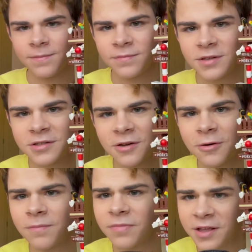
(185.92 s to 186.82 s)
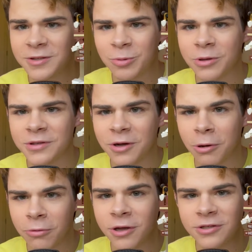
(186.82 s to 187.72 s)
So this was
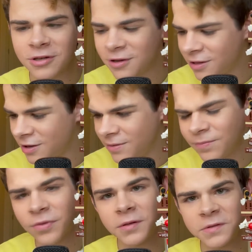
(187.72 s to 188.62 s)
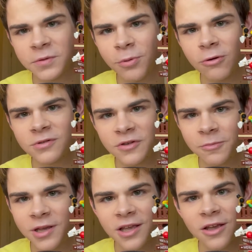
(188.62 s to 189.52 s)
originally supposed to
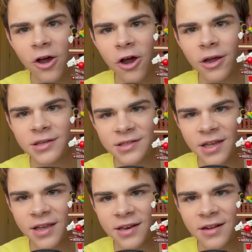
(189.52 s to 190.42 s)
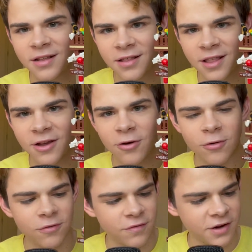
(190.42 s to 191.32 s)
be our second Lego
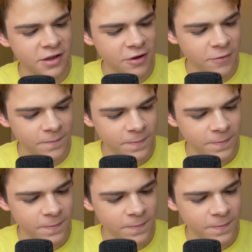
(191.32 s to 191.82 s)
video.